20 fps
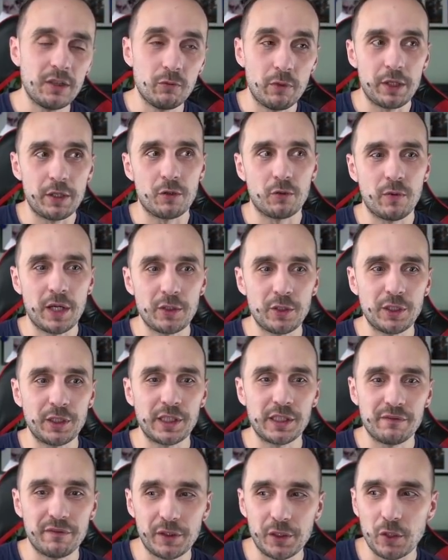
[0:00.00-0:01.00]
when you're watching
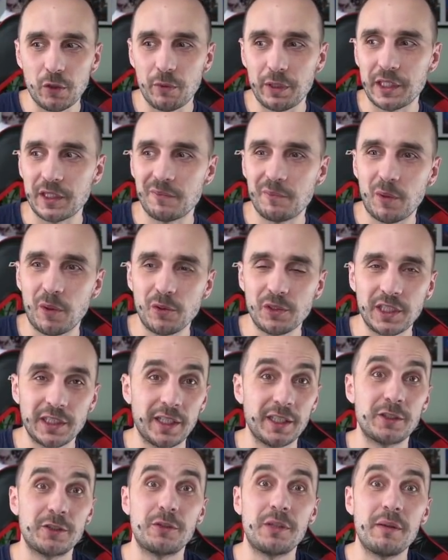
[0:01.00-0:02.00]
this video, when it's posted,
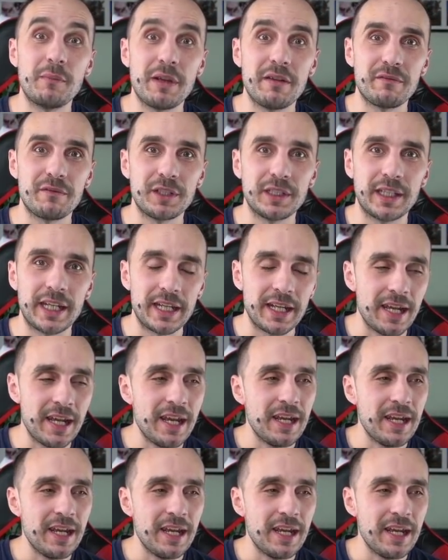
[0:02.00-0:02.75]
I stream every day